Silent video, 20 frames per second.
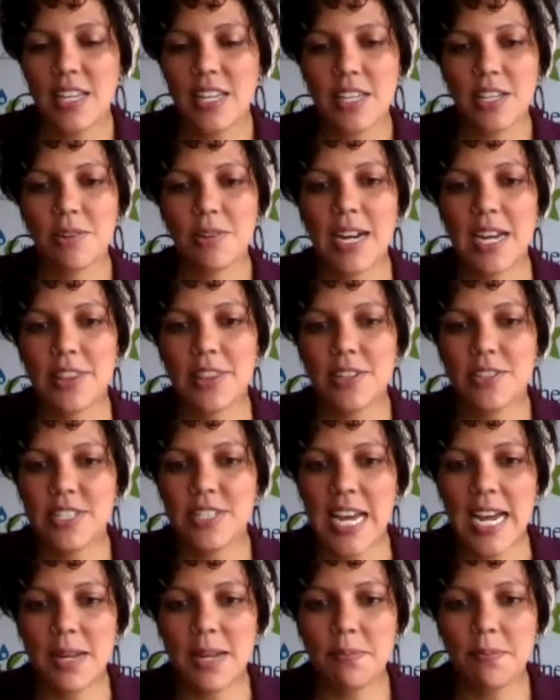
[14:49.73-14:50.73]
You can either
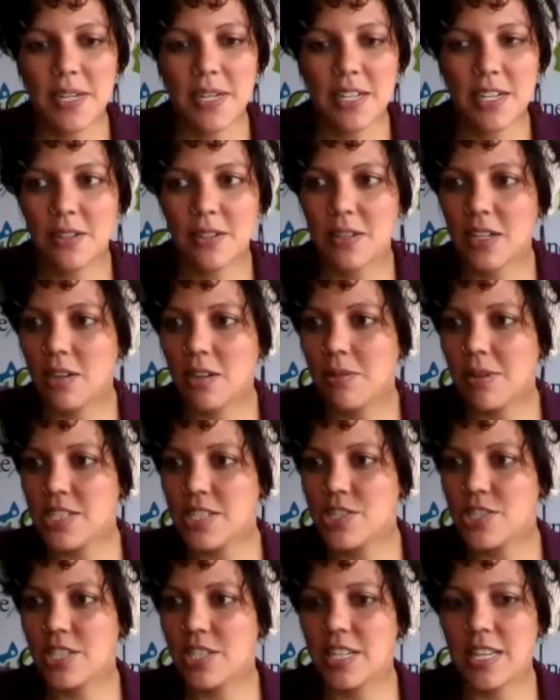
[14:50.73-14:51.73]
type your
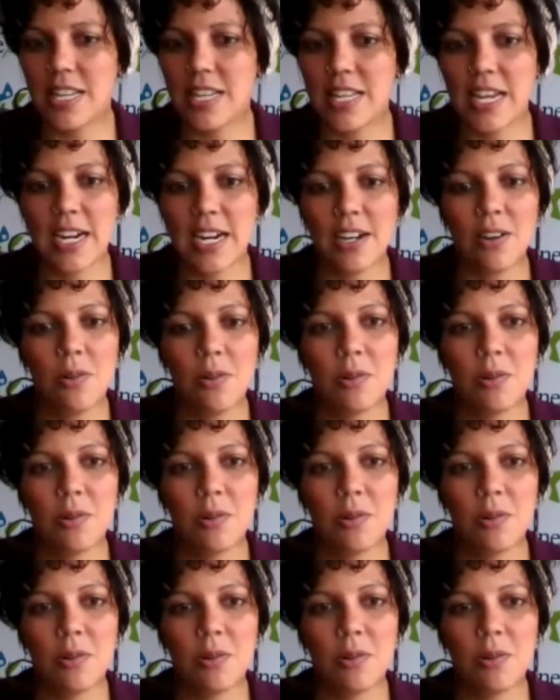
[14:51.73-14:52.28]
question there